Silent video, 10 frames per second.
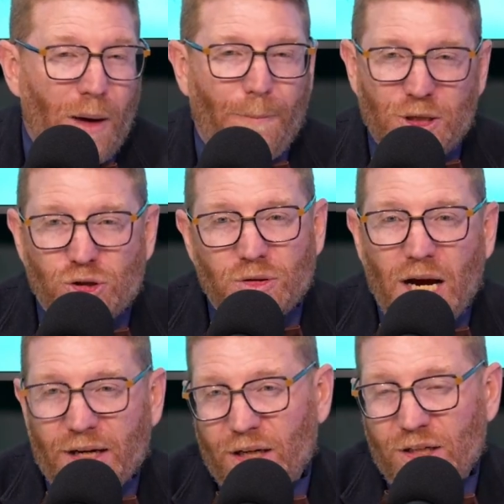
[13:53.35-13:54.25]
But you're
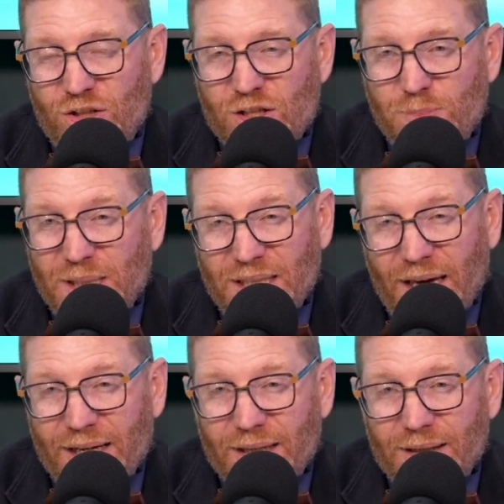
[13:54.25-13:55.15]
not going to just be
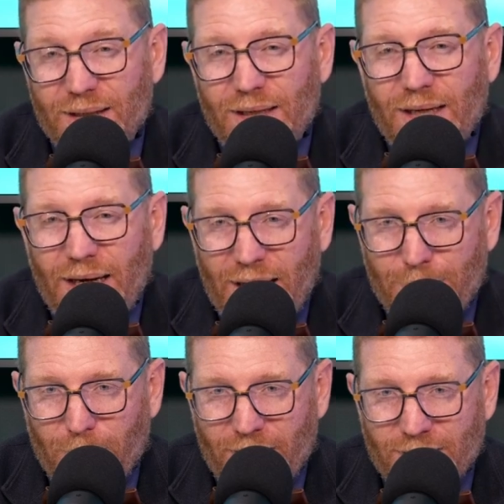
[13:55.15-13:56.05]
like, hey,
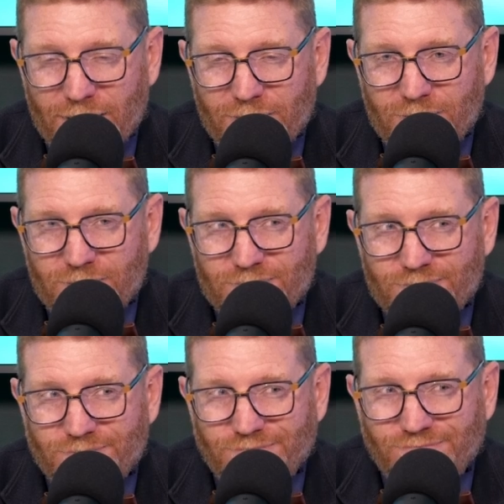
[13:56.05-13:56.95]
Brandon,
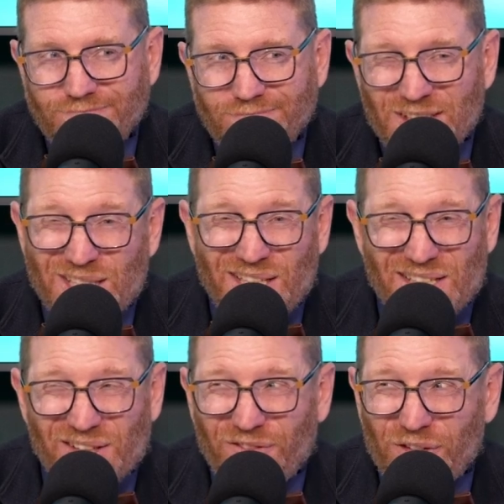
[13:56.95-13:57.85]
this
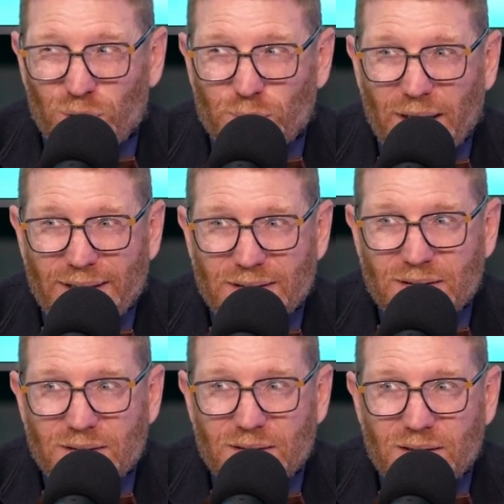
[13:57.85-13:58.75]
doesn't feel right.
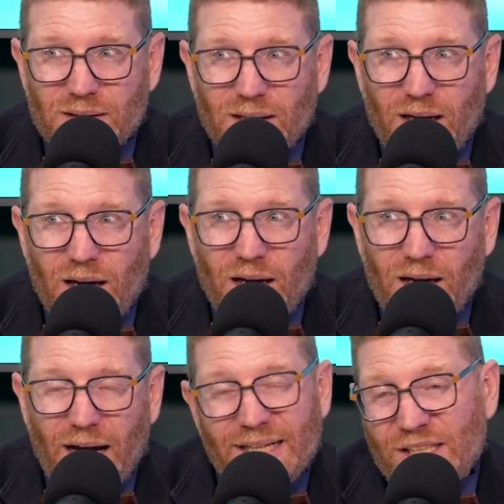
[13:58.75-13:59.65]

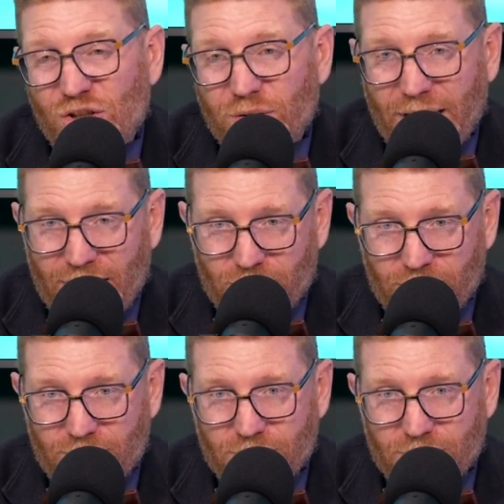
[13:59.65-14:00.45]
I need you to handle it.